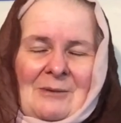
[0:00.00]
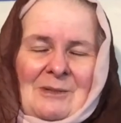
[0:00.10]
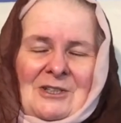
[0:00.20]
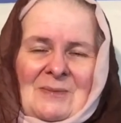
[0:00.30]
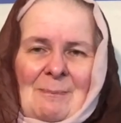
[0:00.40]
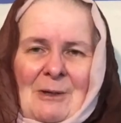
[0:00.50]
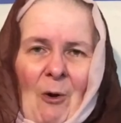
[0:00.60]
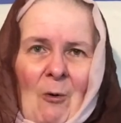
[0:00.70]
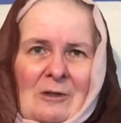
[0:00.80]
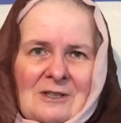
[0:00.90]
We just
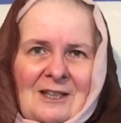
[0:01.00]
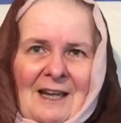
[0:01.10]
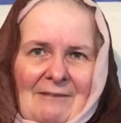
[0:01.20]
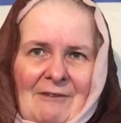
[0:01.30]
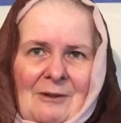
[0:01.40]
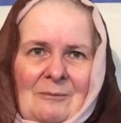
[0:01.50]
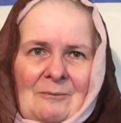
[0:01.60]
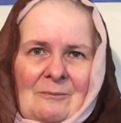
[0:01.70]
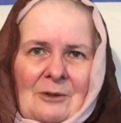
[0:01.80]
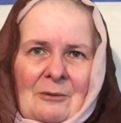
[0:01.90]
belonged together,
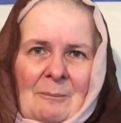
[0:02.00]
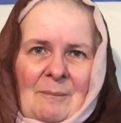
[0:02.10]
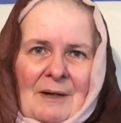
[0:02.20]
but couldn't